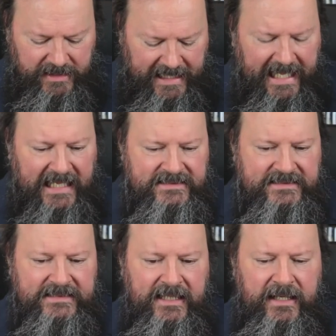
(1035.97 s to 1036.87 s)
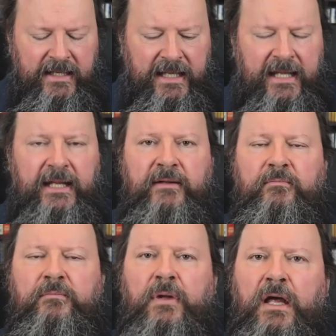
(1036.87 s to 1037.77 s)
as
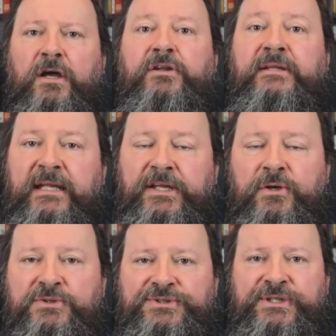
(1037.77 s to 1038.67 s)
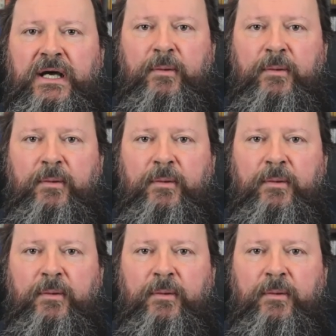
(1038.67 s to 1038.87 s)
a continuous